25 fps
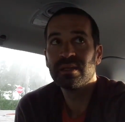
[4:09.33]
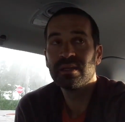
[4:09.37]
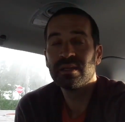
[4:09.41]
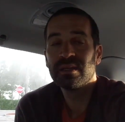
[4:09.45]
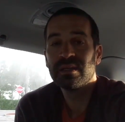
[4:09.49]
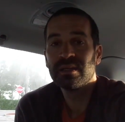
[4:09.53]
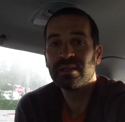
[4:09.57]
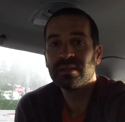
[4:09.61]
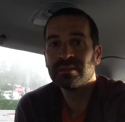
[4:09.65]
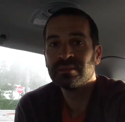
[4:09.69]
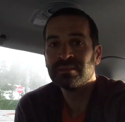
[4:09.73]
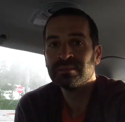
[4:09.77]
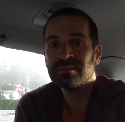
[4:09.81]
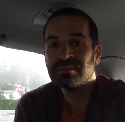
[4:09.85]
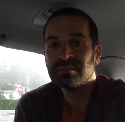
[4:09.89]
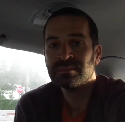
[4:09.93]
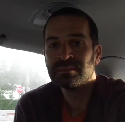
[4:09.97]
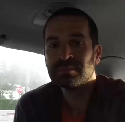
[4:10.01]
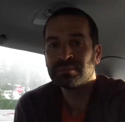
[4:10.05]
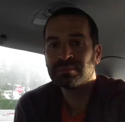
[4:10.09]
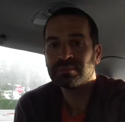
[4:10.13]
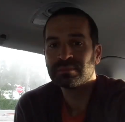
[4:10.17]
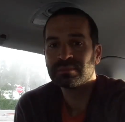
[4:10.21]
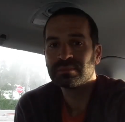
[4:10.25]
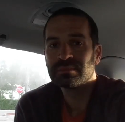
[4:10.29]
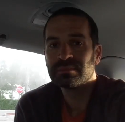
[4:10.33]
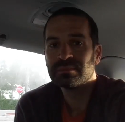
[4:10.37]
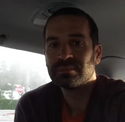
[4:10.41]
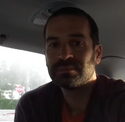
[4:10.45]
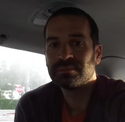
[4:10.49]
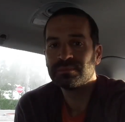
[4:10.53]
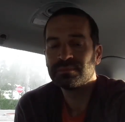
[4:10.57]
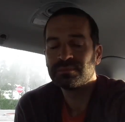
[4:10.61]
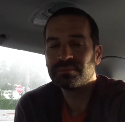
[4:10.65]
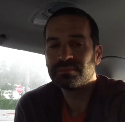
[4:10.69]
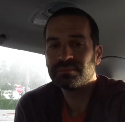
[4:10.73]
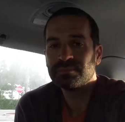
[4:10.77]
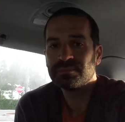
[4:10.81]

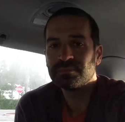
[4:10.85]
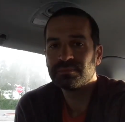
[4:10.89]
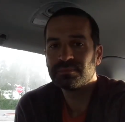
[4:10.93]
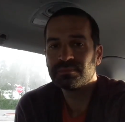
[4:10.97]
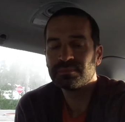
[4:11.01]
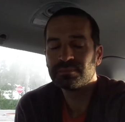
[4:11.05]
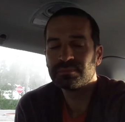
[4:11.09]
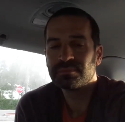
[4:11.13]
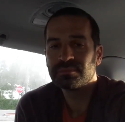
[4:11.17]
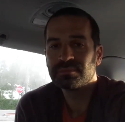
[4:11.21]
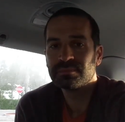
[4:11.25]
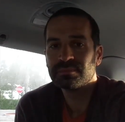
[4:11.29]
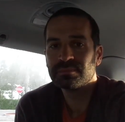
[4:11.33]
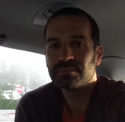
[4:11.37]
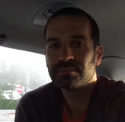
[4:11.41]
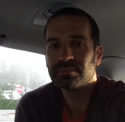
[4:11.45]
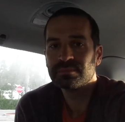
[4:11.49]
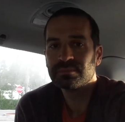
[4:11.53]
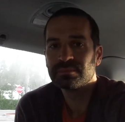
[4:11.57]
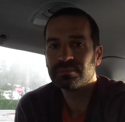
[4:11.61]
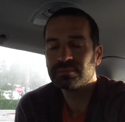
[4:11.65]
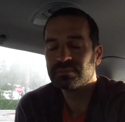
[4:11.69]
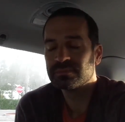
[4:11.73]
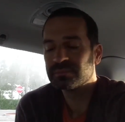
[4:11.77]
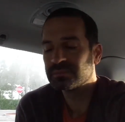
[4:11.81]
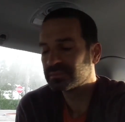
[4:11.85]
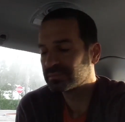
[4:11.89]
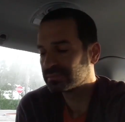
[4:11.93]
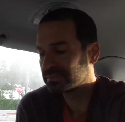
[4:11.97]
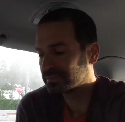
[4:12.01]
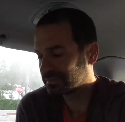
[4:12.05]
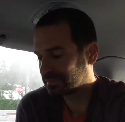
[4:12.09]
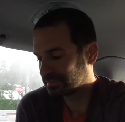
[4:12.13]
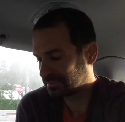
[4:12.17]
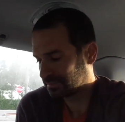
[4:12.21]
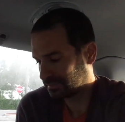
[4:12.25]
No one is speaking in this clip.